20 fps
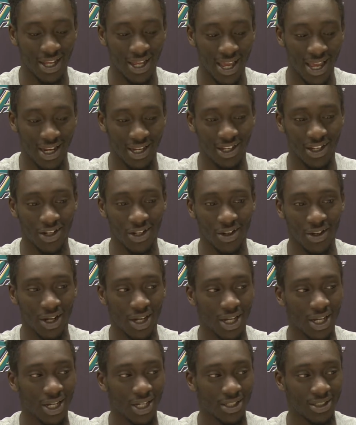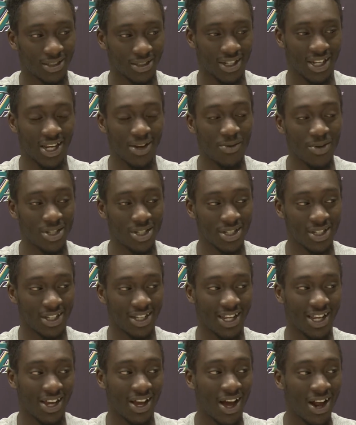it was
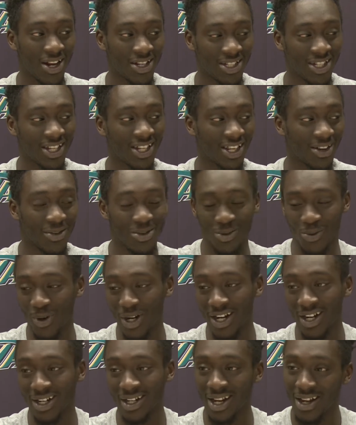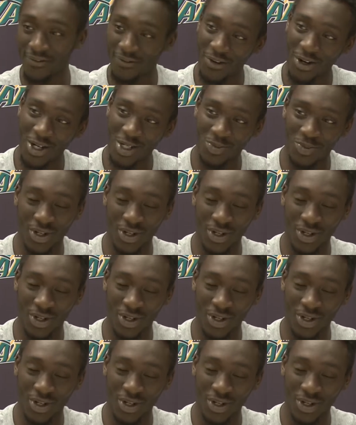weird at first,